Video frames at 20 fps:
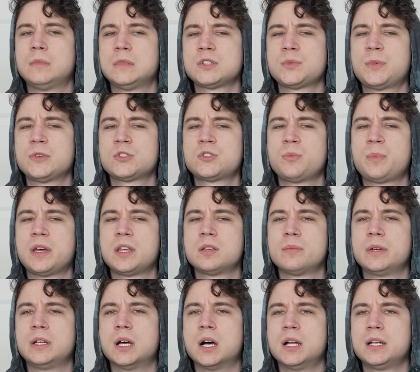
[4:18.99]
Am I supposed to pay
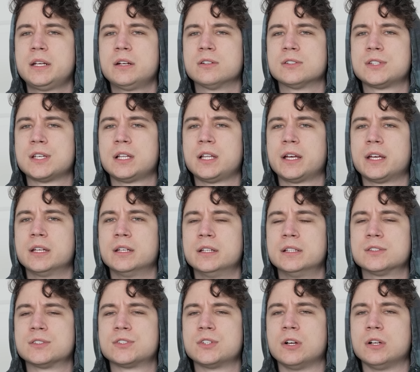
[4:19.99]
them in honey, or is that like an
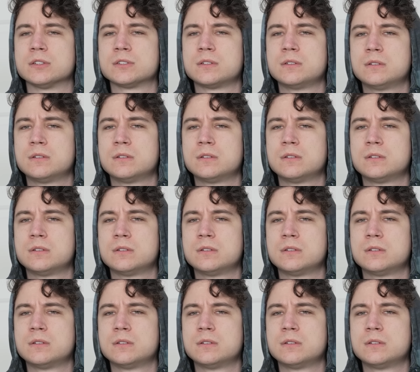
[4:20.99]
insult?